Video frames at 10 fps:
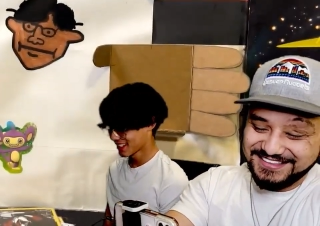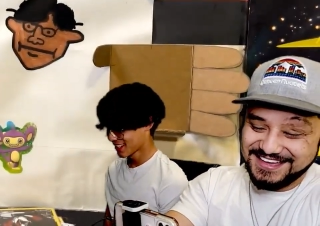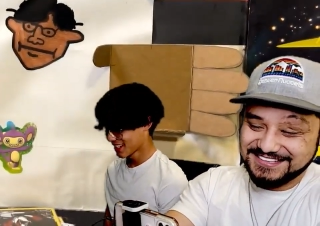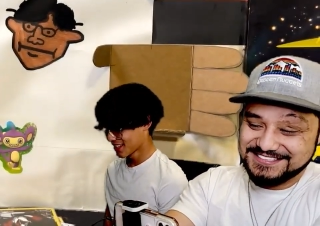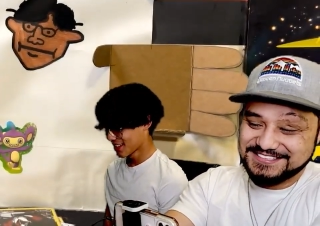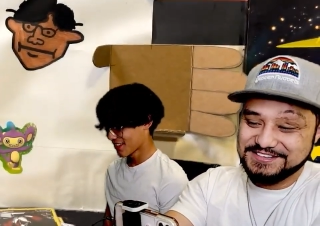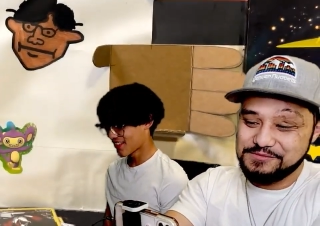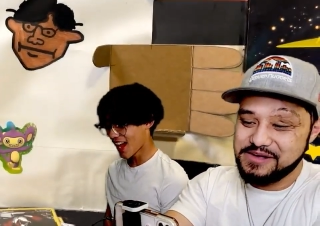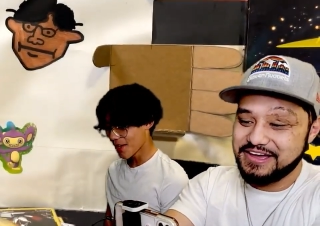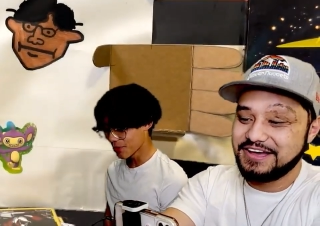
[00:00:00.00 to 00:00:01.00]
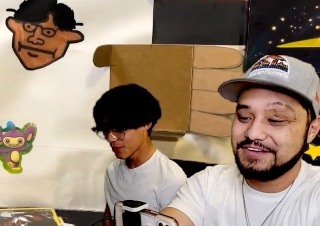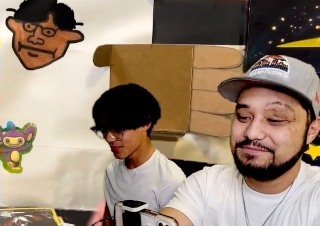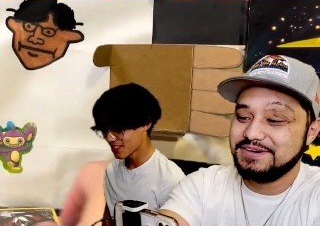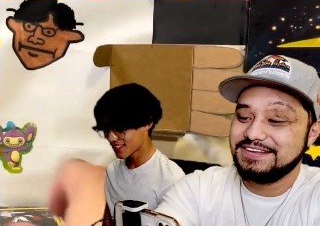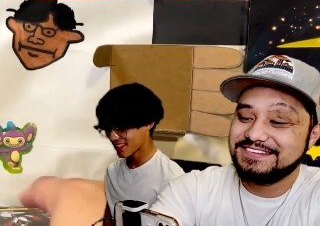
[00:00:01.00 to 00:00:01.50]
Speaker 1: that's too that bad. Was,
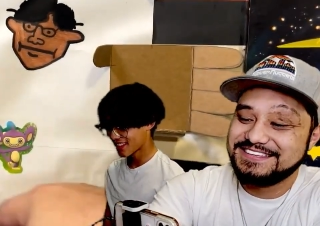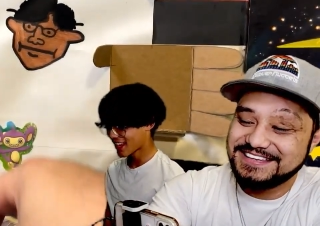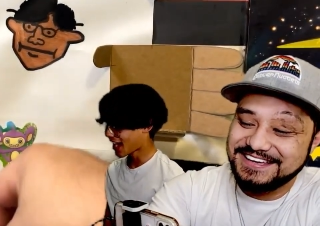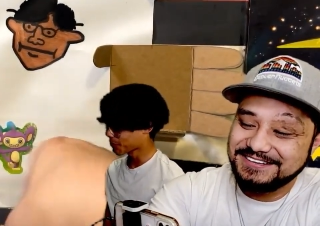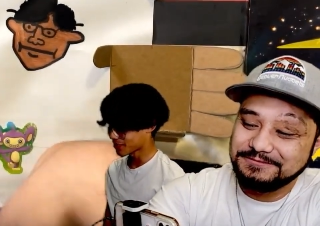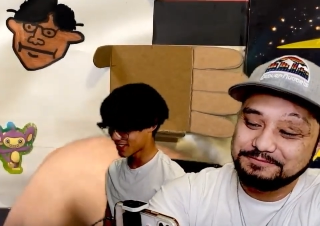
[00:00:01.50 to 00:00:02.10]
but uh, that was,